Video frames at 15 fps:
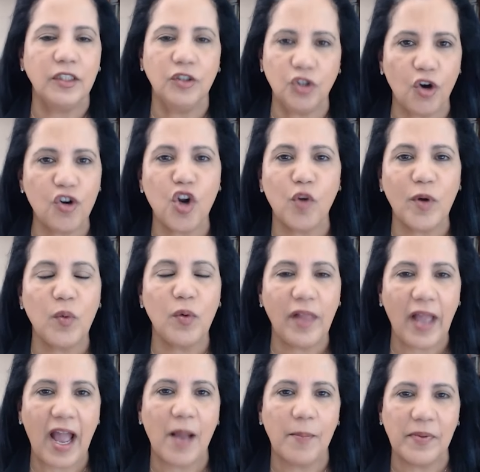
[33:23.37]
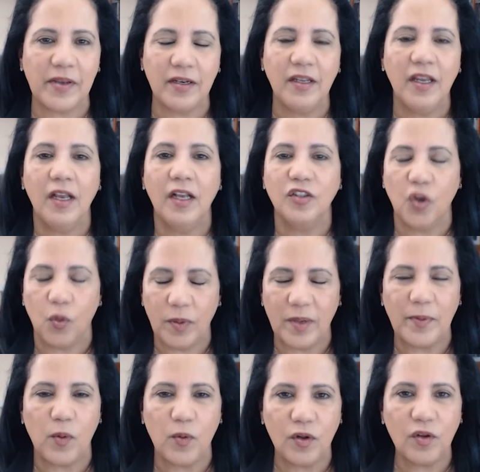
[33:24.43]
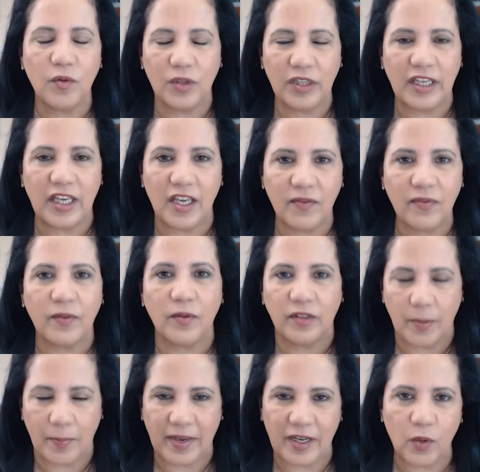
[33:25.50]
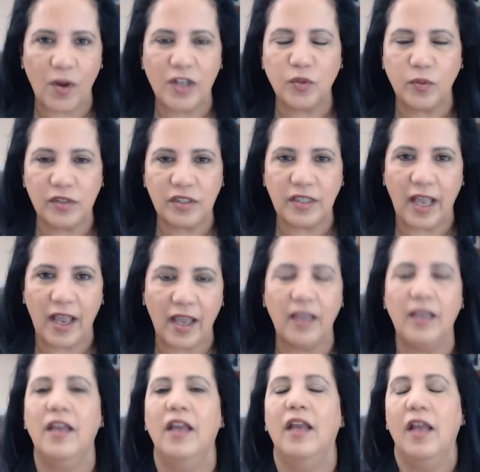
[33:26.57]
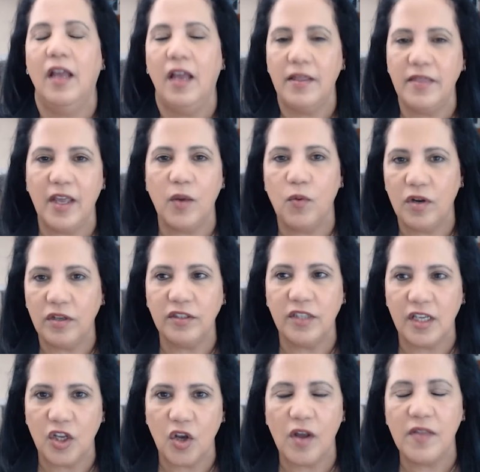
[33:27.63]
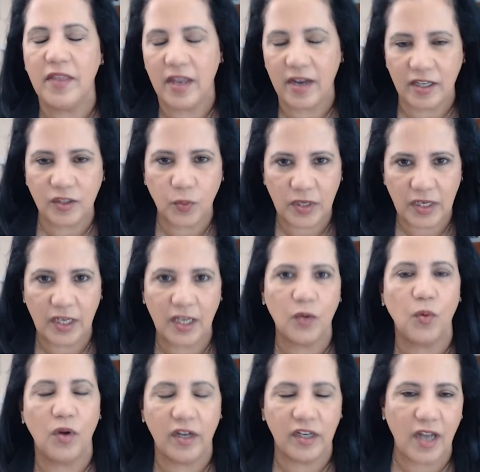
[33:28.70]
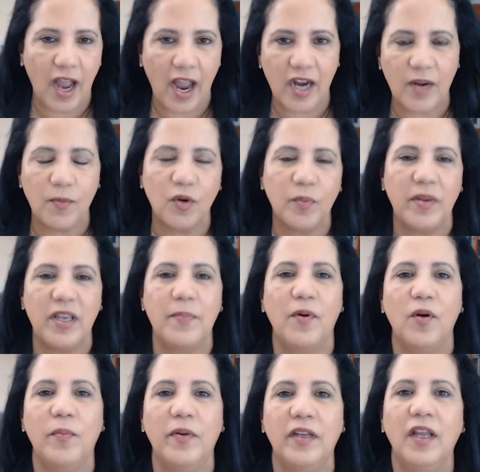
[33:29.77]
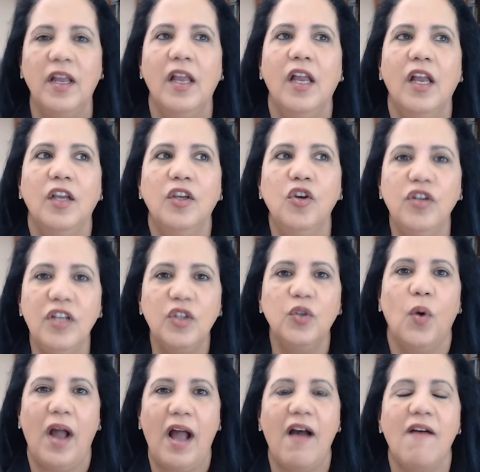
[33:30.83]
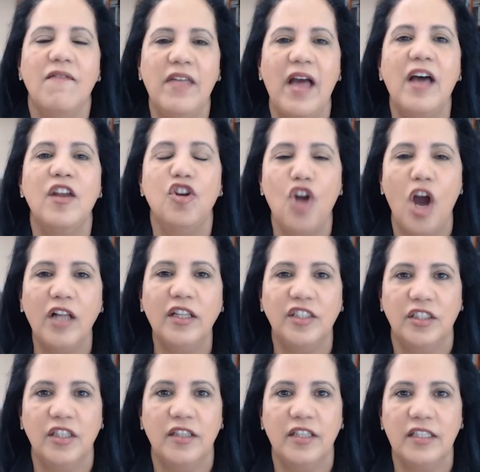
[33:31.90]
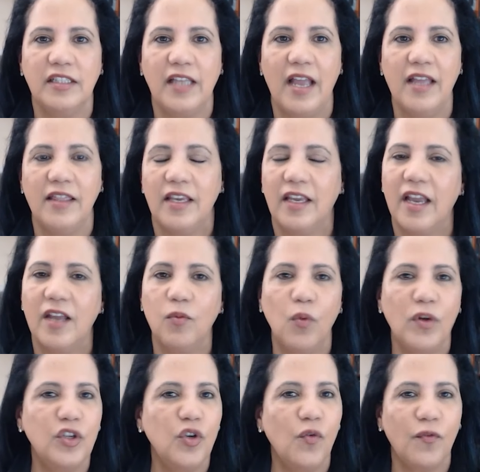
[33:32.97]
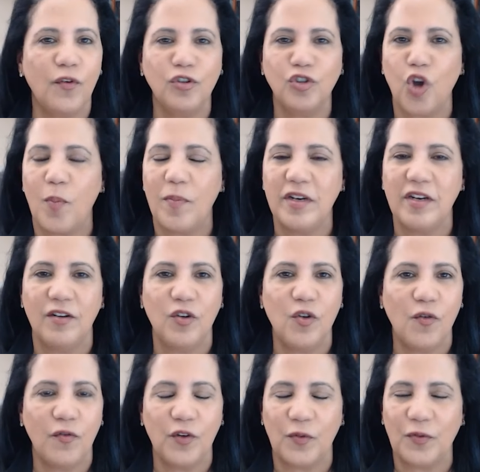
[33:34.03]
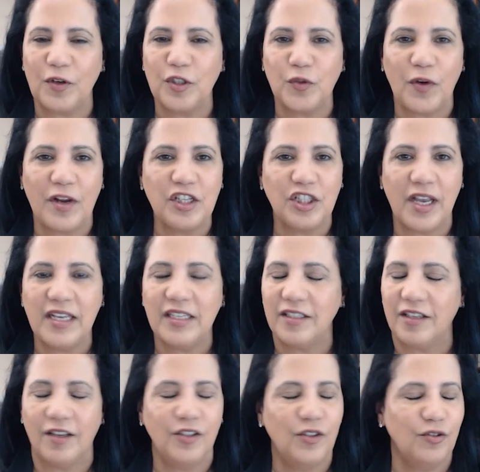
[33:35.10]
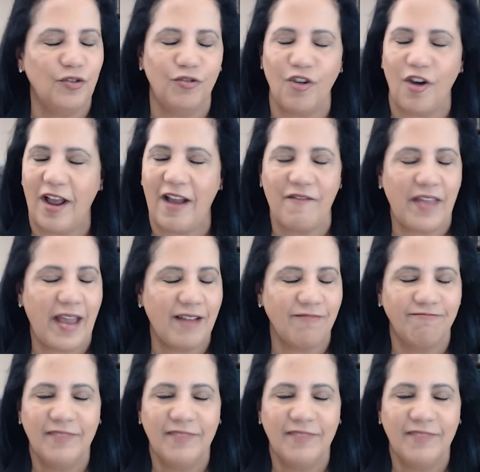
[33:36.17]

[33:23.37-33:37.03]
turnover will happen. So people will leave, the better ones will stay, and then we'll continue. And then as we need, we're going to hire more people. But you need to have that knowledge and understanding. And when you first open a new, your first franchise, you do not have that.